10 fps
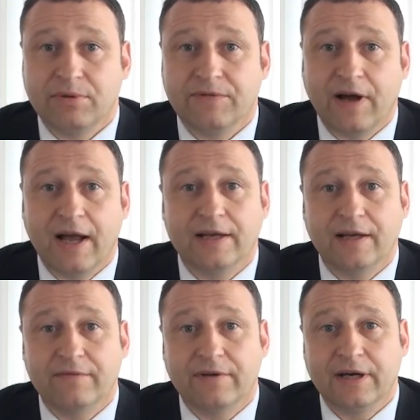provide
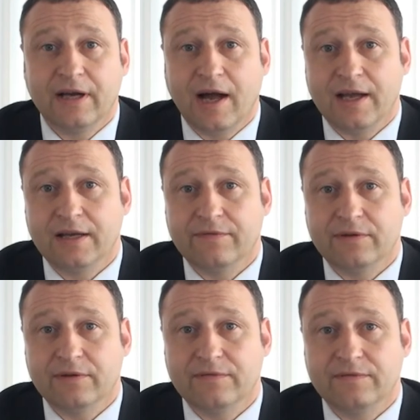a very high
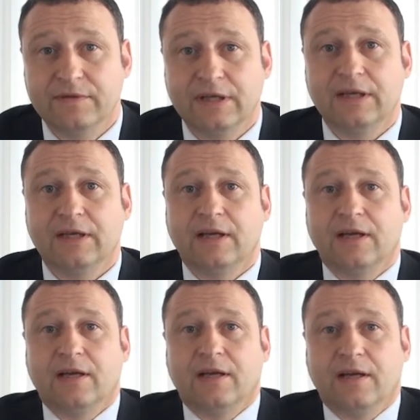level of
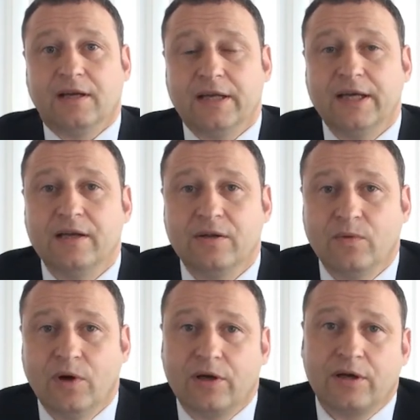legal
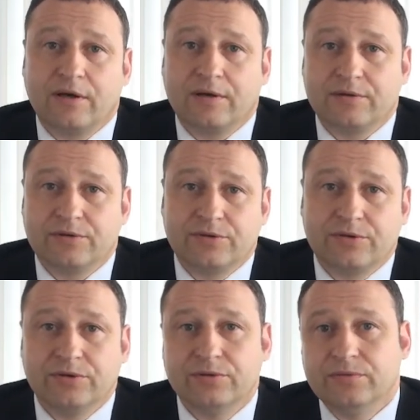work
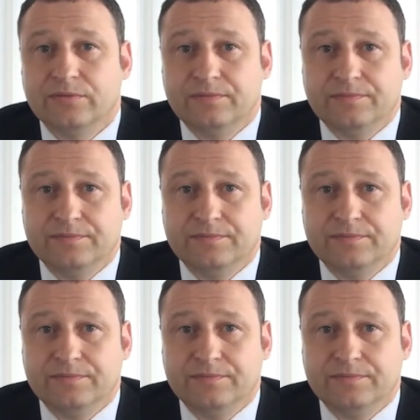to